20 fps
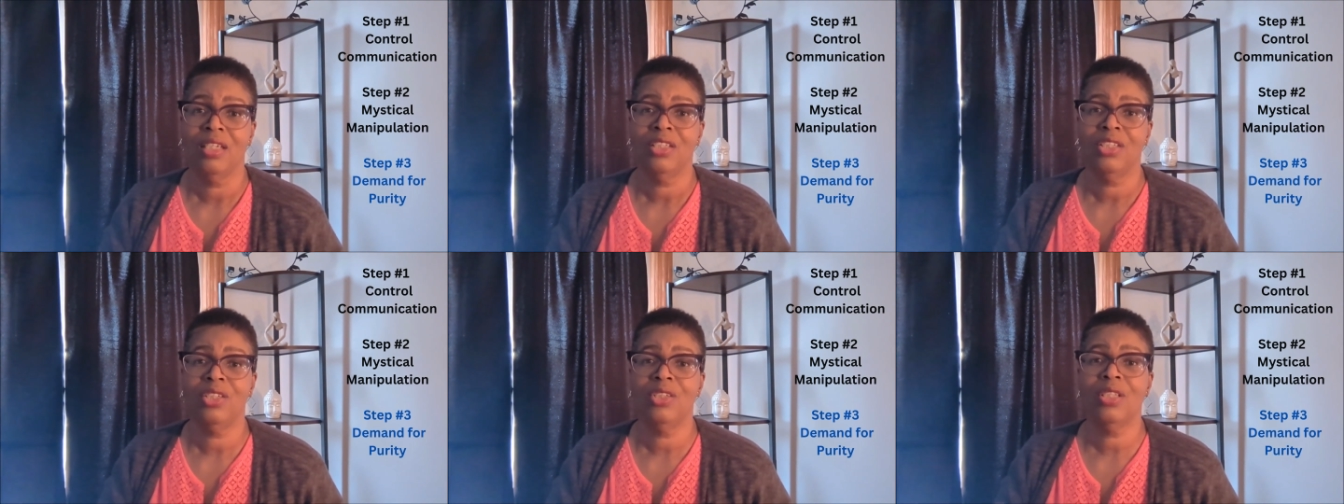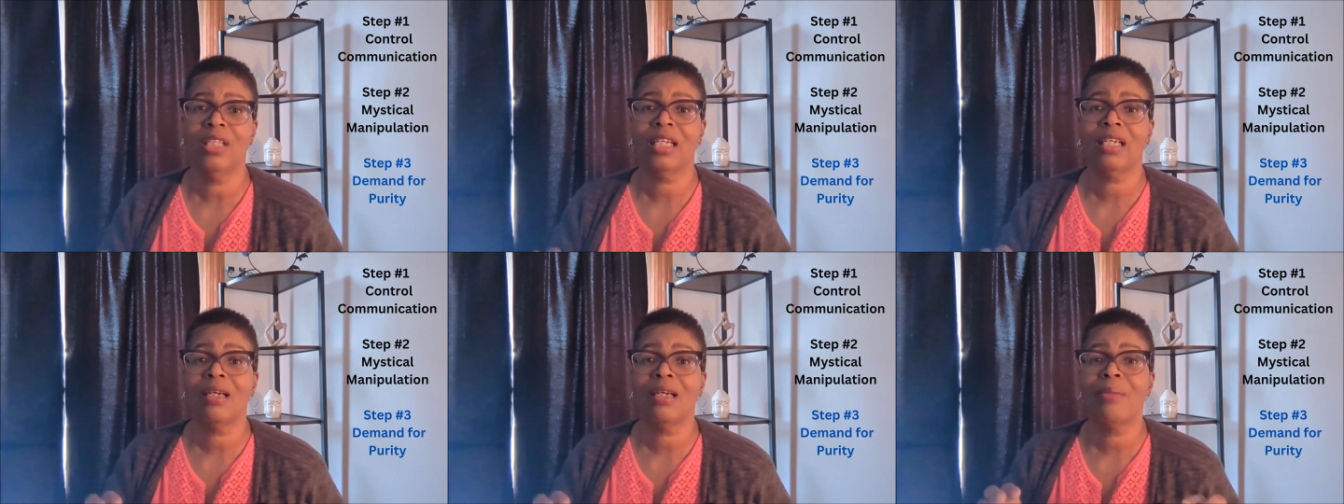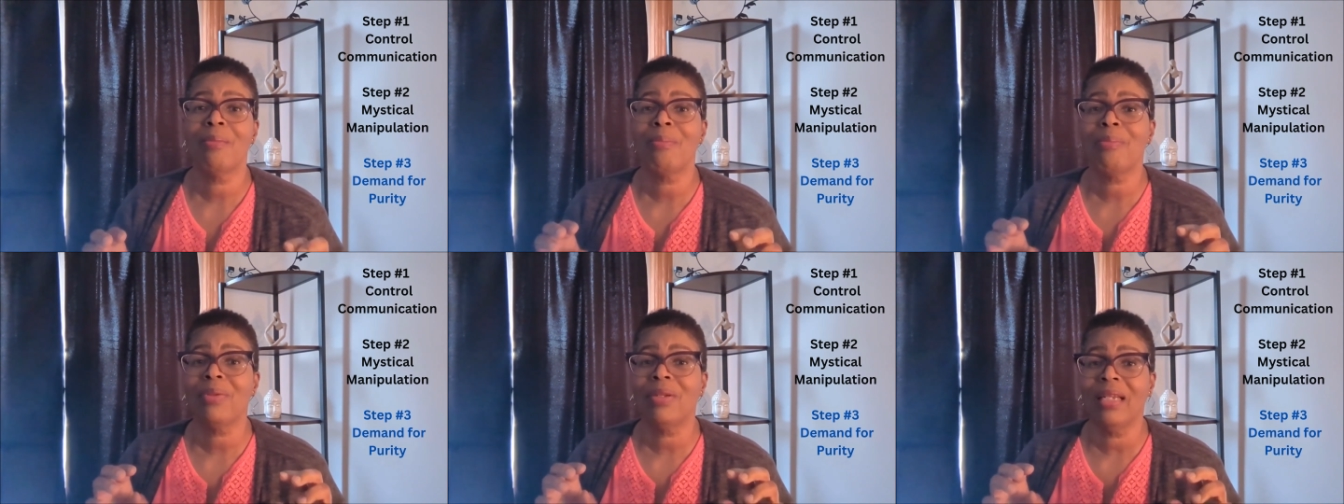to the
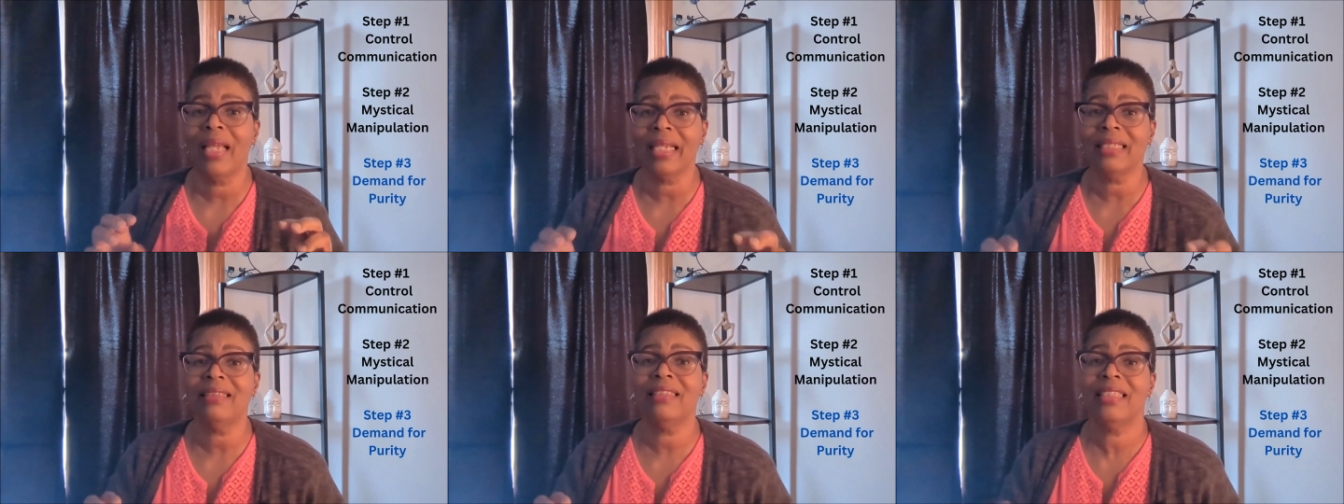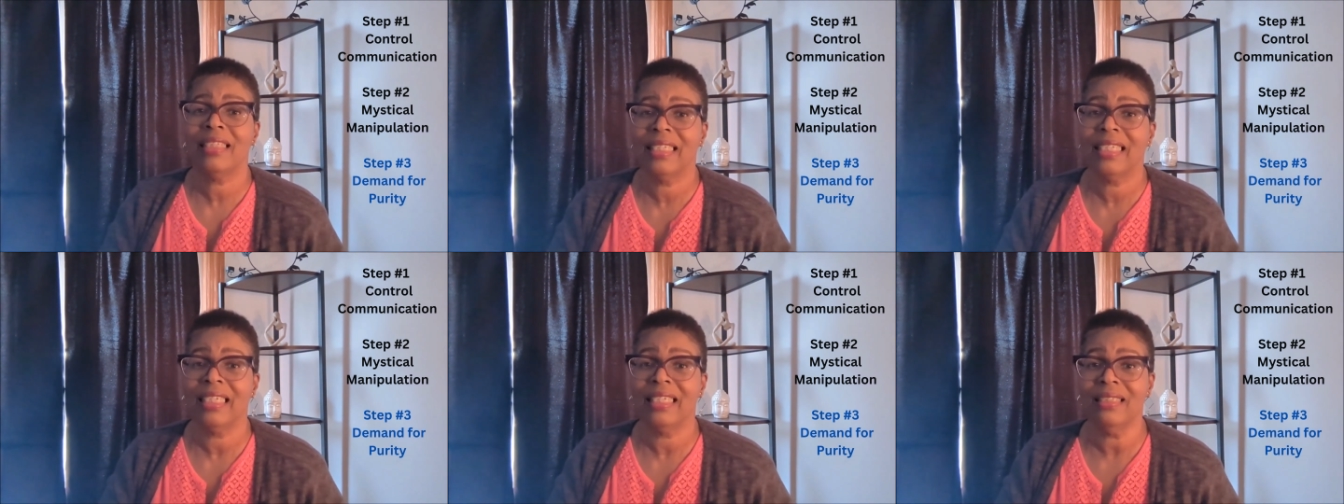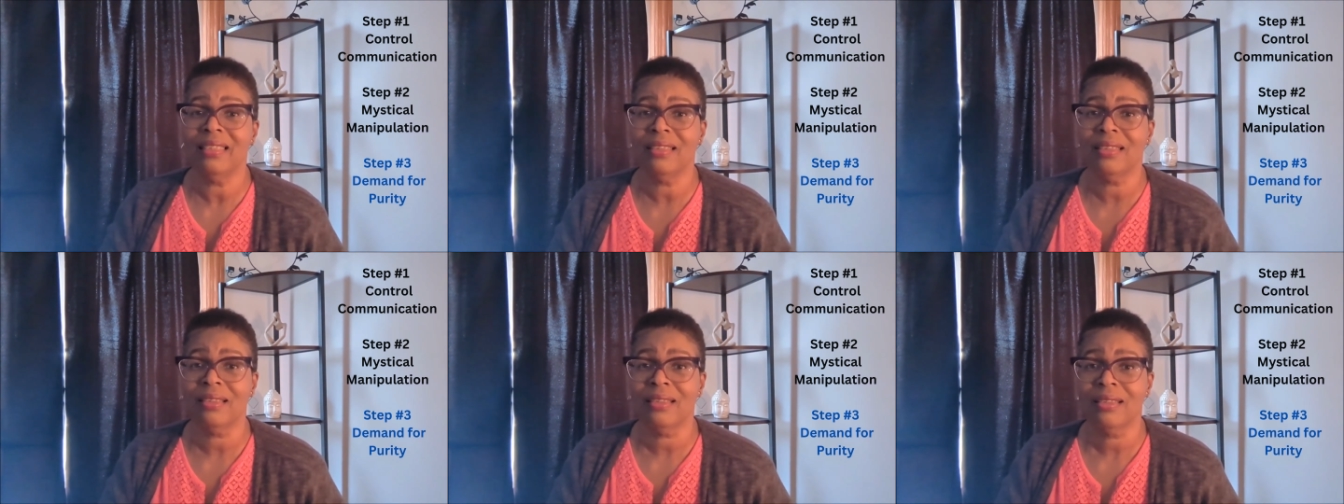
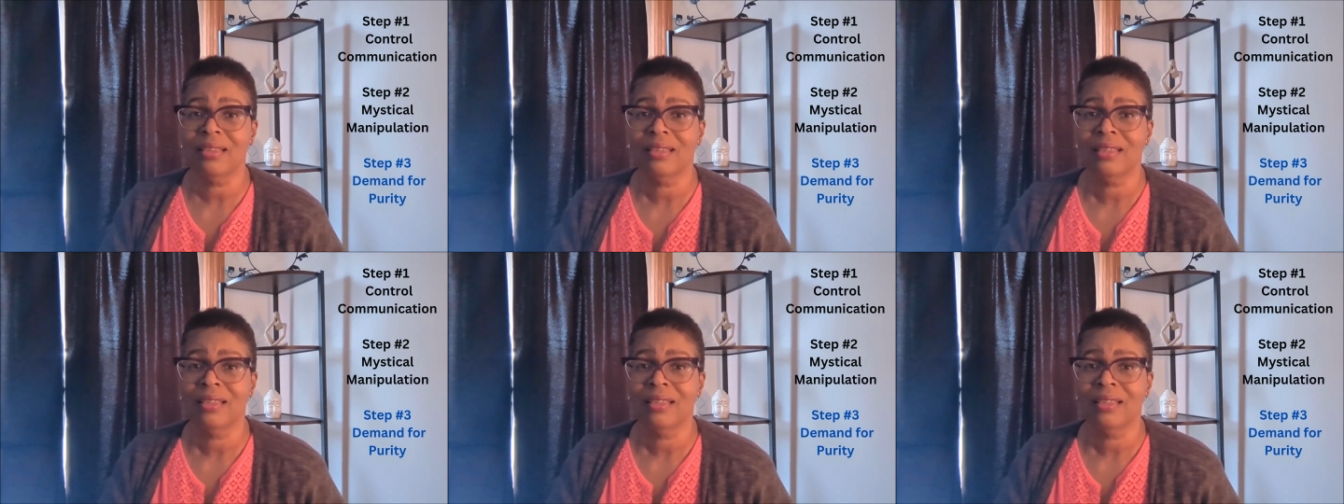complexities